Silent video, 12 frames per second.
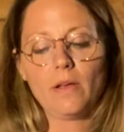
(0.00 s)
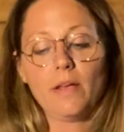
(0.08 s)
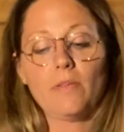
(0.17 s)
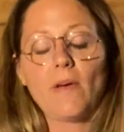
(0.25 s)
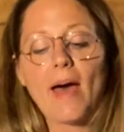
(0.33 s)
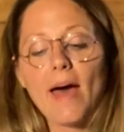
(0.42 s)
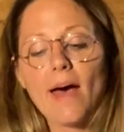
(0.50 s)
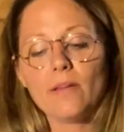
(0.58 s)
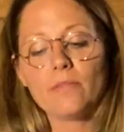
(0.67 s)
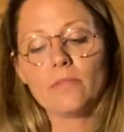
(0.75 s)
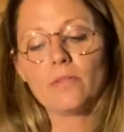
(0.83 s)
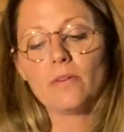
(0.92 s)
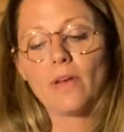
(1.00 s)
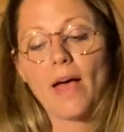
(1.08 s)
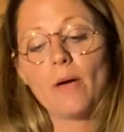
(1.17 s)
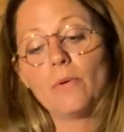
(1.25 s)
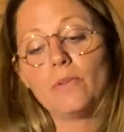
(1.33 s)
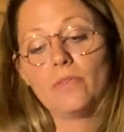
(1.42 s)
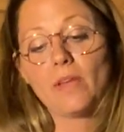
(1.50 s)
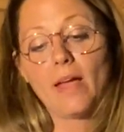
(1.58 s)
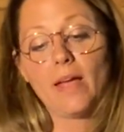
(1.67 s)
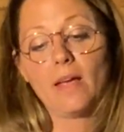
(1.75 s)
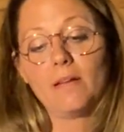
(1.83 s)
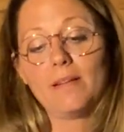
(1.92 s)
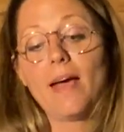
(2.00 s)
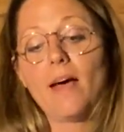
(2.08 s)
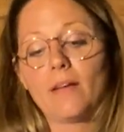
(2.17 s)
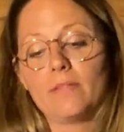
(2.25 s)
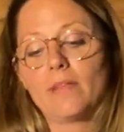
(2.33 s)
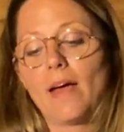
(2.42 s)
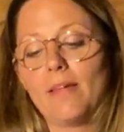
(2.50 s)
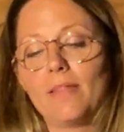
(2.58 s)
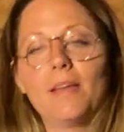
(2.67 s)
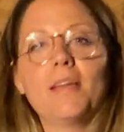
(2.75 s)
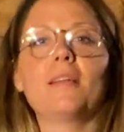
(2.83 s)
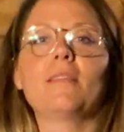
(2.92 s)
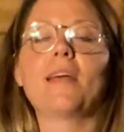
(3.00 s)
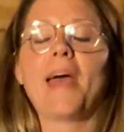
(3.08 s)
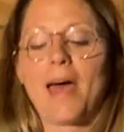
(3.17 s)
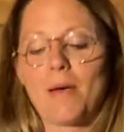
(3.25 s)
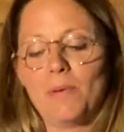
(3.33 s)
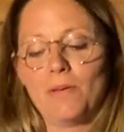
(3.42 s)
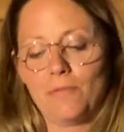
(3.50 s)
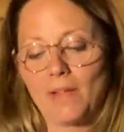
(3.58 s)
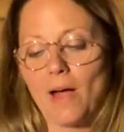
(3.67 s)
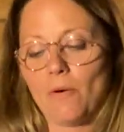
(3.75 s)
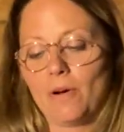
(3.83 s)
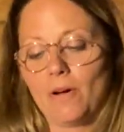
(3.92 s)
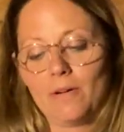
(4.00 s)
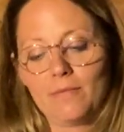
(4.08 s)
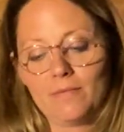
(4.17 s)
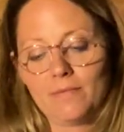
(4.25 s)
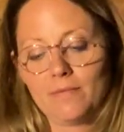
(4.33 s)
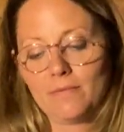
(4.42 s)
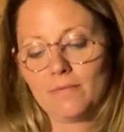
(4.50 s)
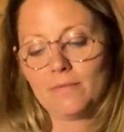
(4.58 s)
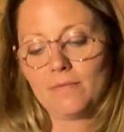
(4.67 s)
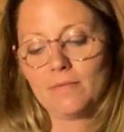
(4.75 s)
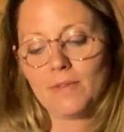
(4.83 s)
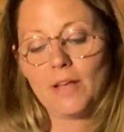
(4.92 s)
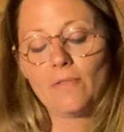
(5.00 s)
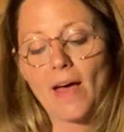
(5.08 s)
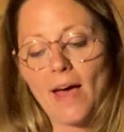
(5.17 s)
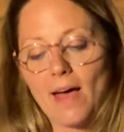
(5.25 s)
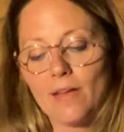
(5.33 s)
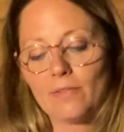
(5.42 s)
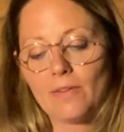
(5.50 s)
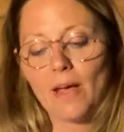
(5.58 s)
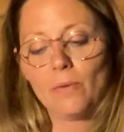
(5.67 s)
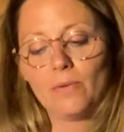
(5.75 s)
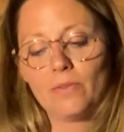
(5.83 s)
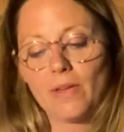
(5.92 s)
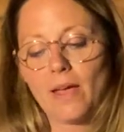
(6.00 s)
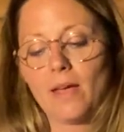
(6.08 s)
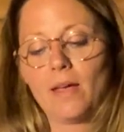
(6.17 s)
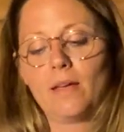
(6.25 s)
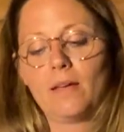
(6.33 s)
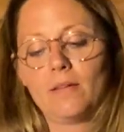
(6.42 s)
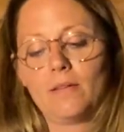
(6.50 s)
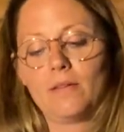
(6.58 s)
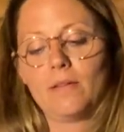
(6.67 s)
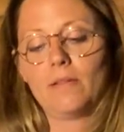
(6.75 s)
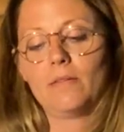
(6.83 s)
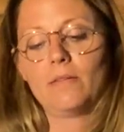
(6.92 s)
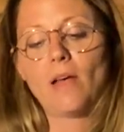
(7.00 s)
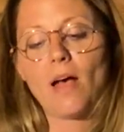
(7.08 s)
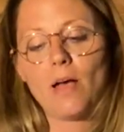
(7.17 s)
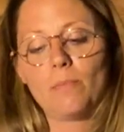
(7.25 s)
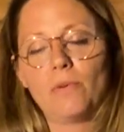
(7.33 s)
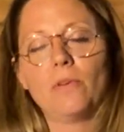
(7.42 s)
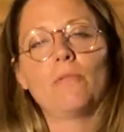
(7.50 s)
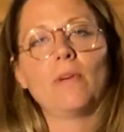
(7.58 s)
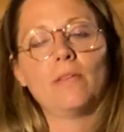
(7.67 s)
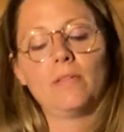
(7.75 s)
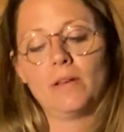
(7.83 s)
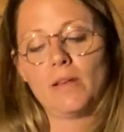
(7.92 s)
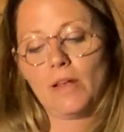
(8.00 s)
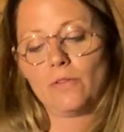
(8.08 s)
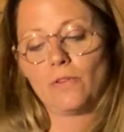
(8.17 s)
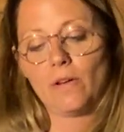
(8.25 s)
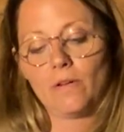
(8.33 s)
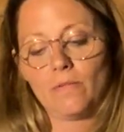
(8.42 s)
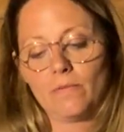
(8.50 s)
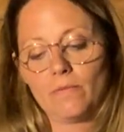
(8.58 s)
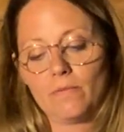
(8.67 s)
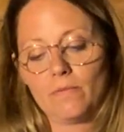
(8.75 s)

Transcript: If asked, I would say, yes, I think it is a happy flower. If asked, I would say, stop your resignation.